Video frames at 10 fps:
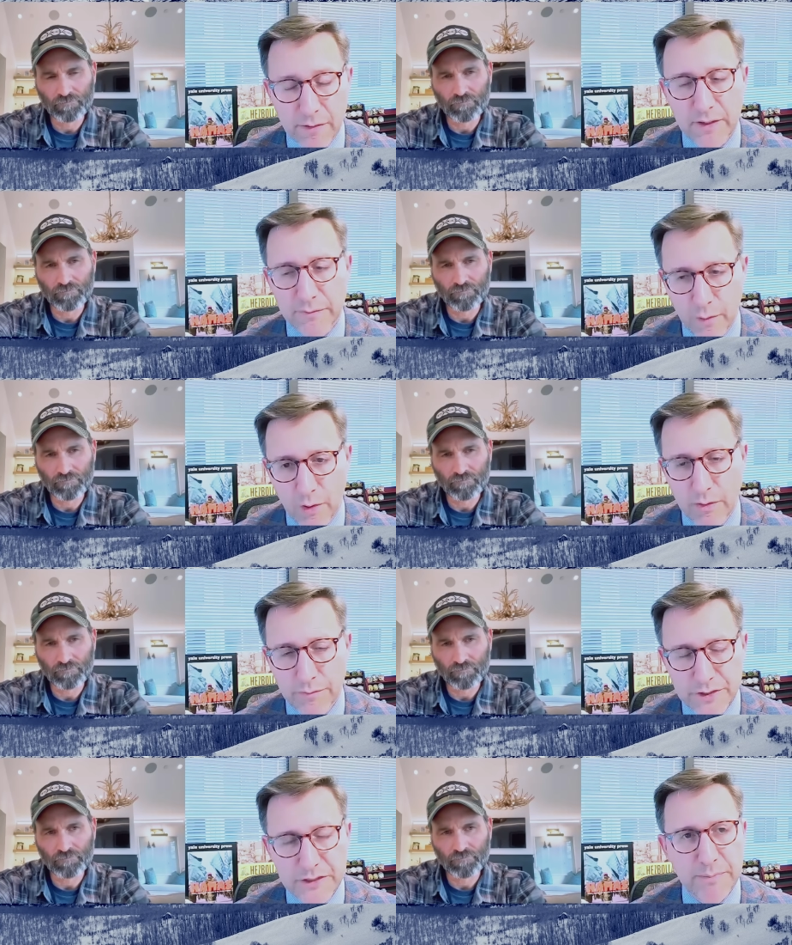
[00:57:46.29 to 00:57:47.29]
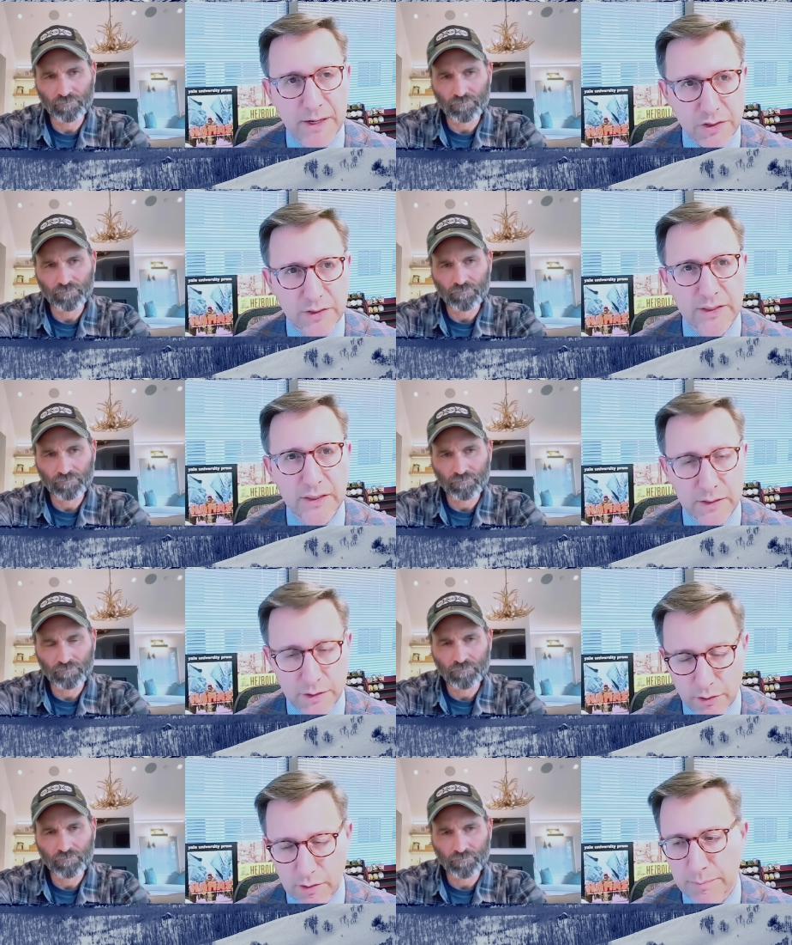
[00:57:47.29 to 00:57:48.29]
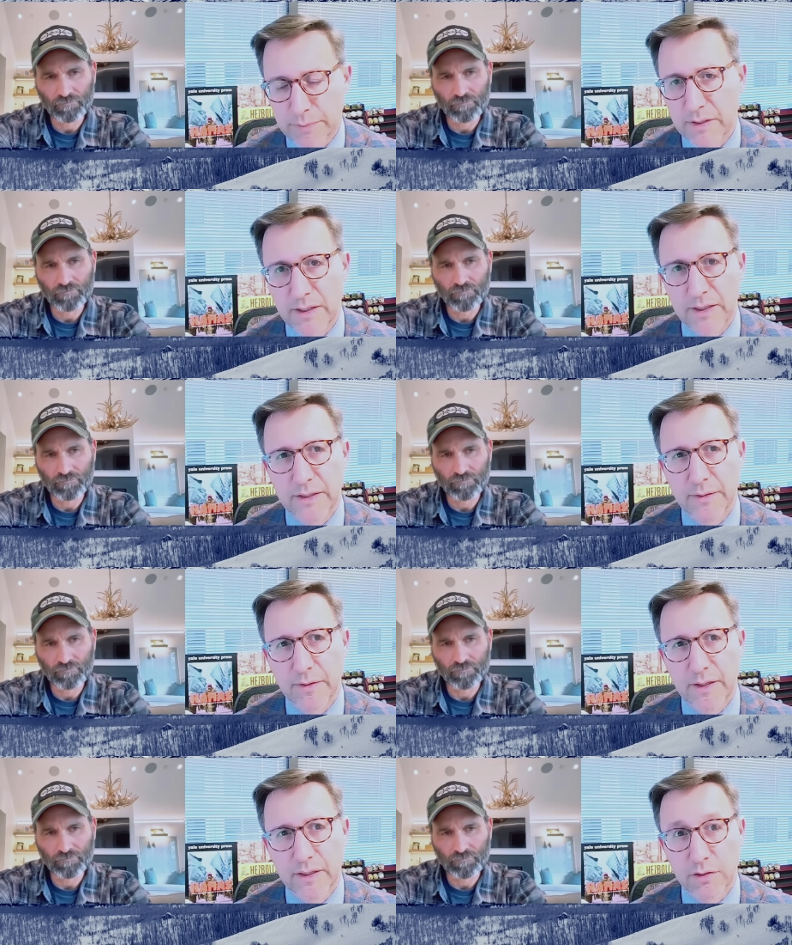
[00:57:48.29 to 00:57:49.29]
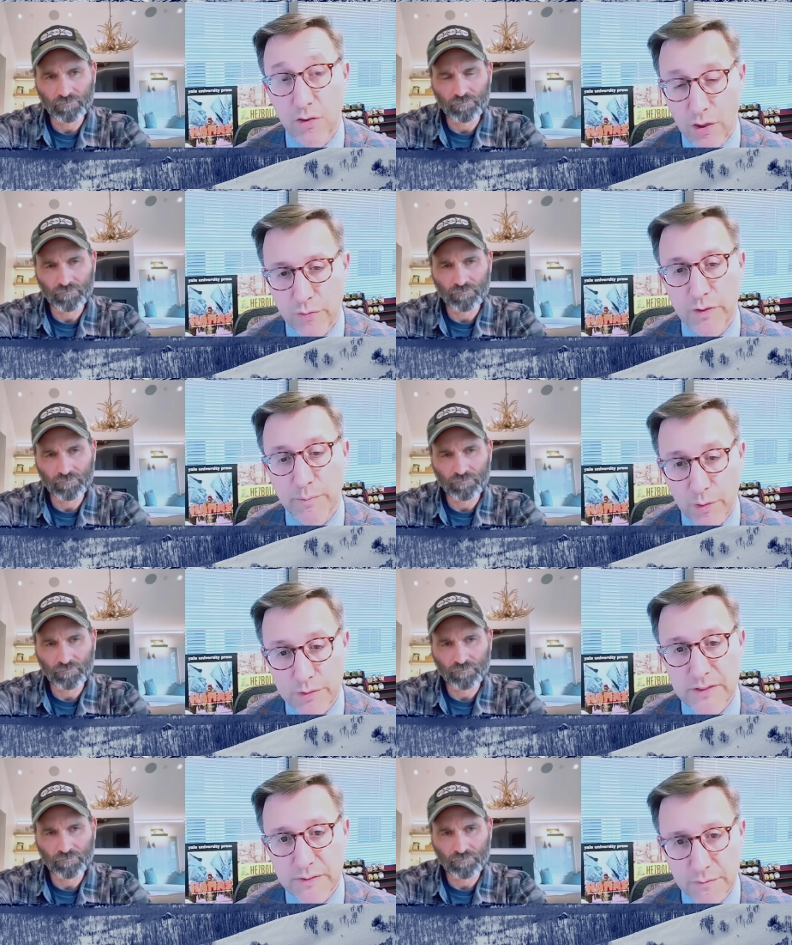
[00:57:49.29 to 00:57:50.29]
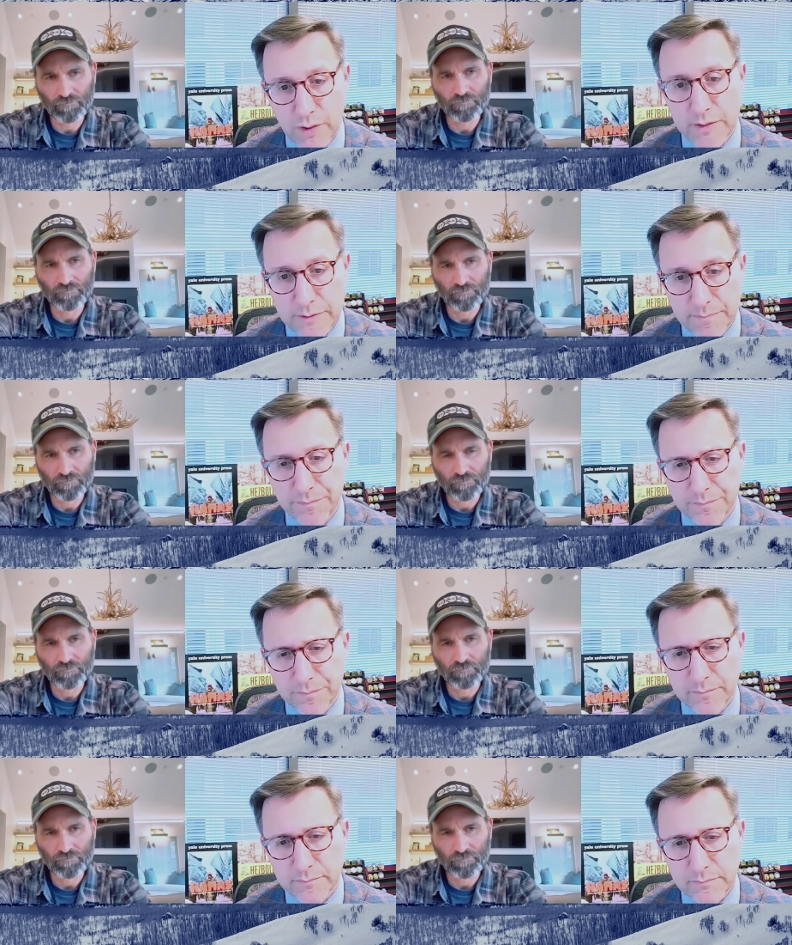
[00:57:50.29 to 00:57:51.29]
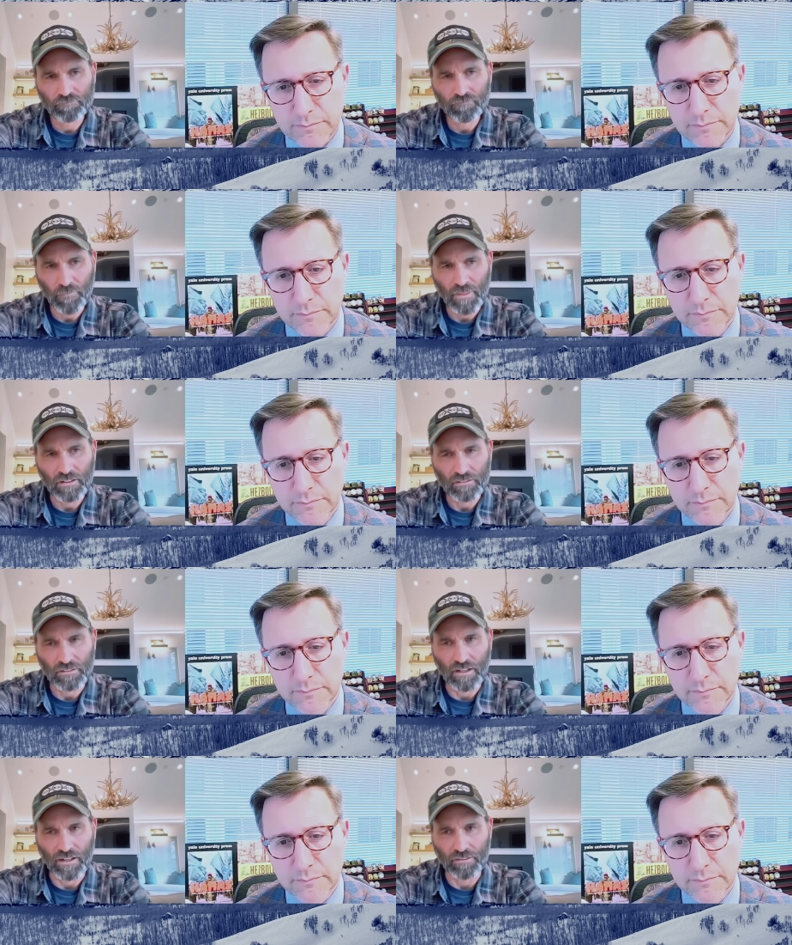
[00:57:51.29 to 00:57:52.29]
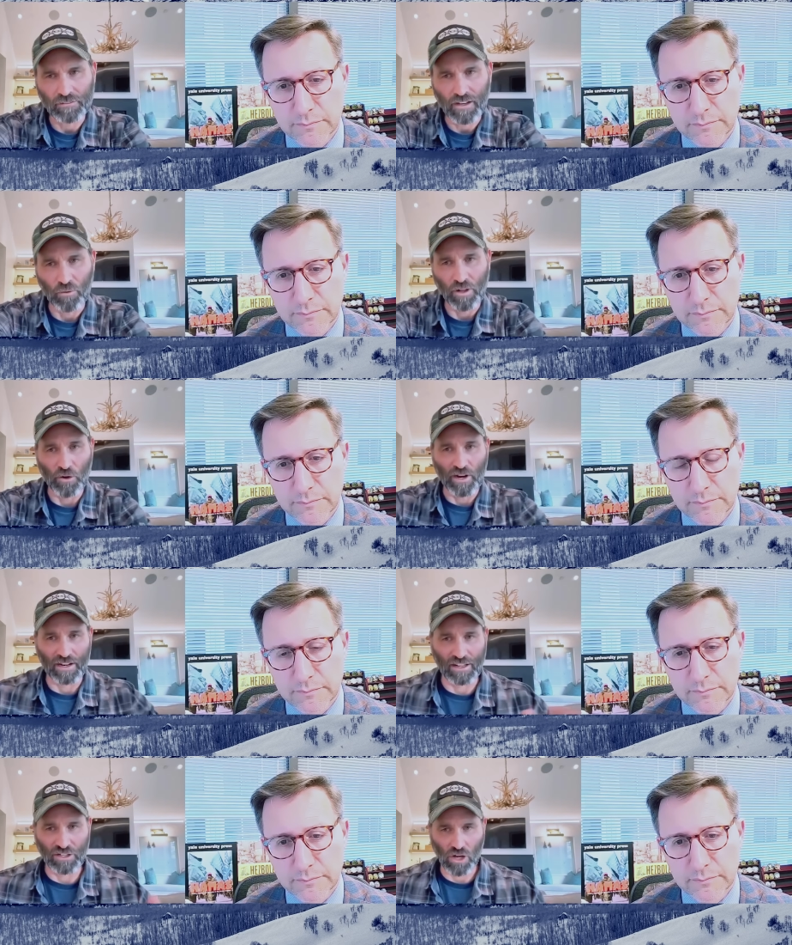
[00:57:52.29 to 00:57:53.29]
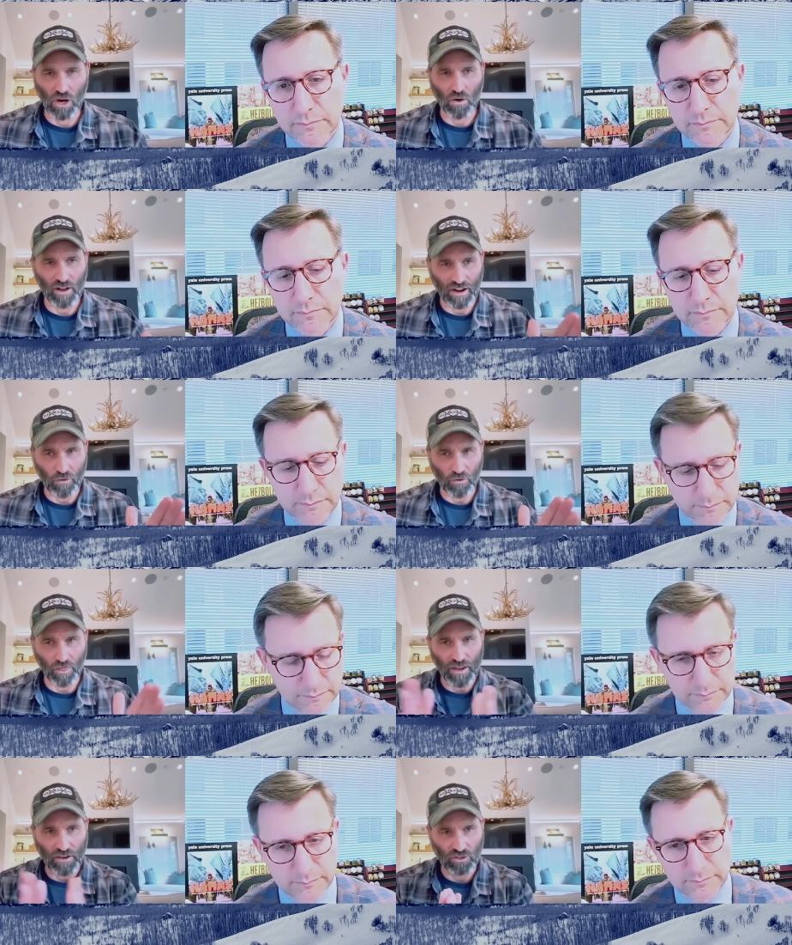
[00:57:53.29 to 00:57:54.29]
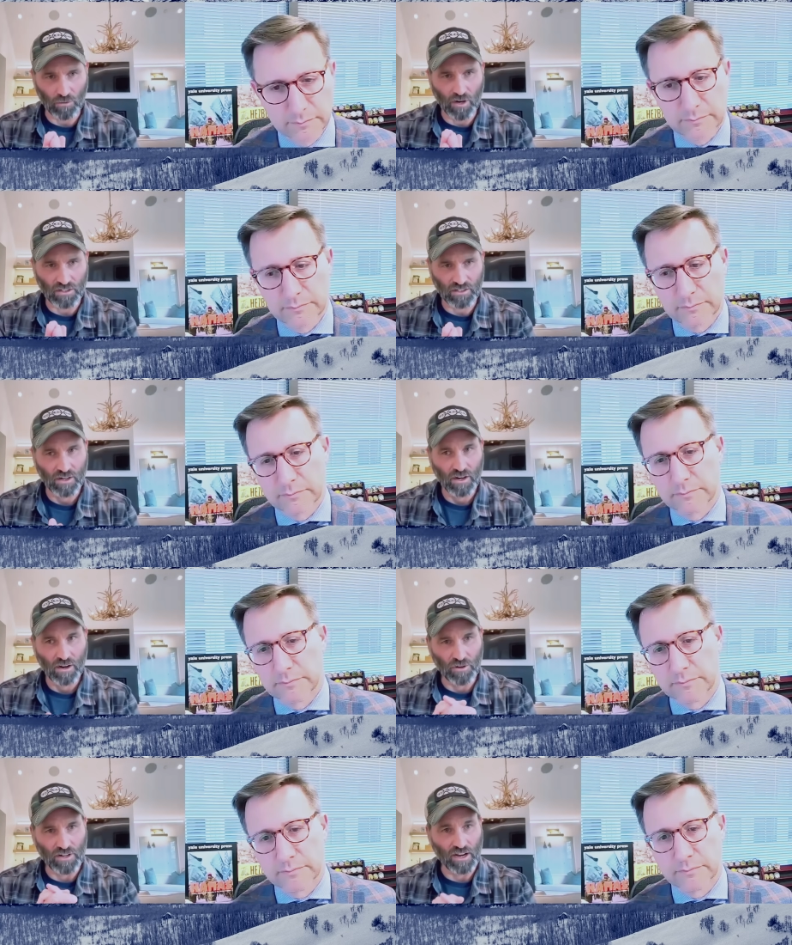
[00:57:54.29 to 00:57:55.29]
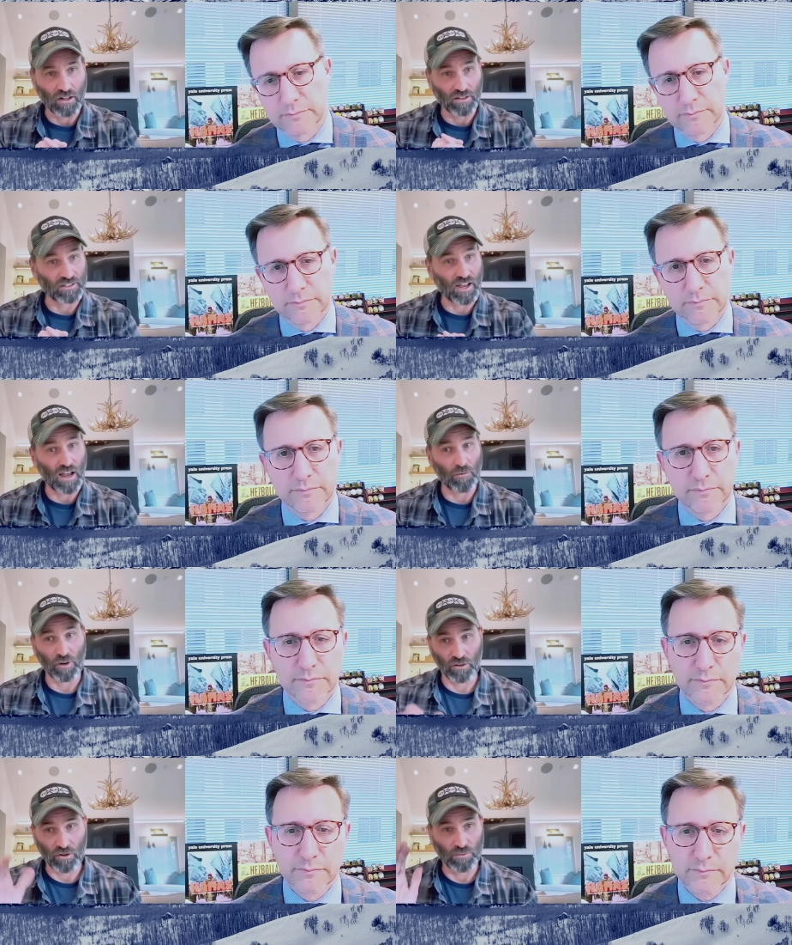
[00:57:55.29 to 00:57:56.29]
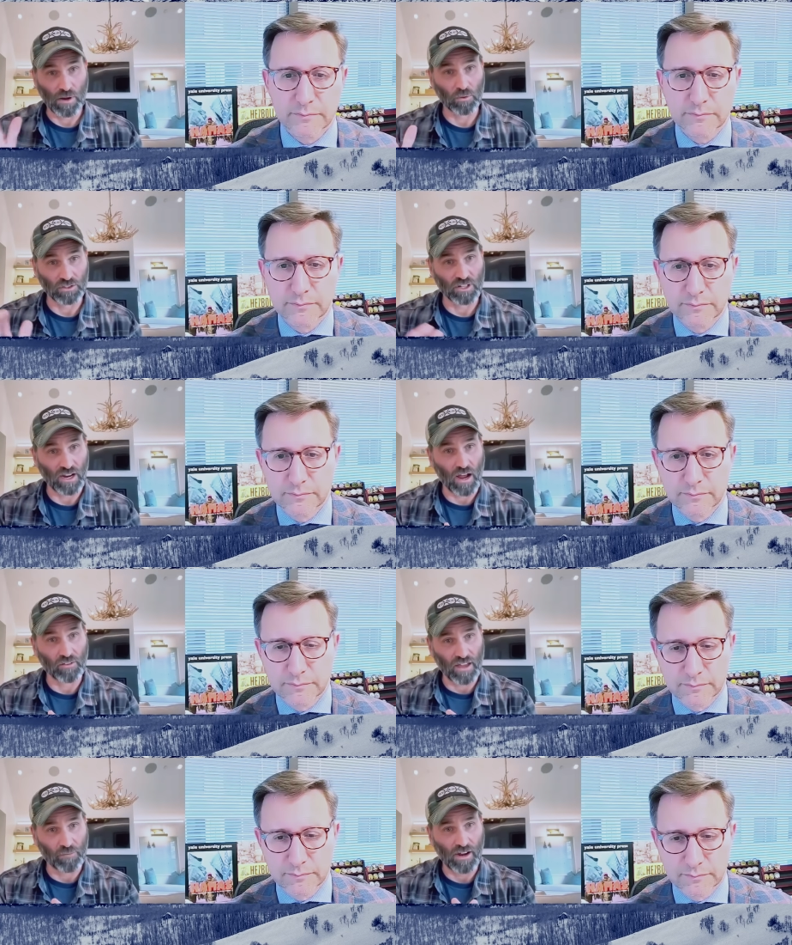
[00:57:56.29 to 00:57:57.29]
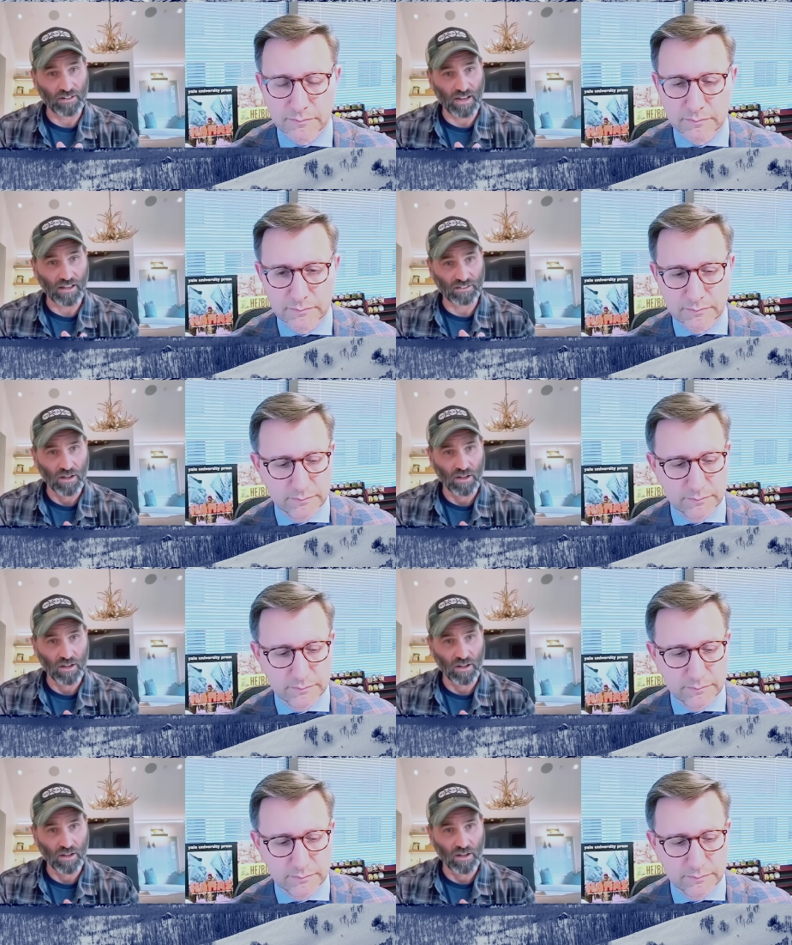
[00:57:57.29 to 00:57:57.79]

Speaker 1: very involved, especially in Europe, and in laundering the proceeds of drugs.
Speaker 2: Got it. Got it. Well, I know I got to let you go, and I want to thank you so much for taking all this time. I want to encourage people to check out that podcast,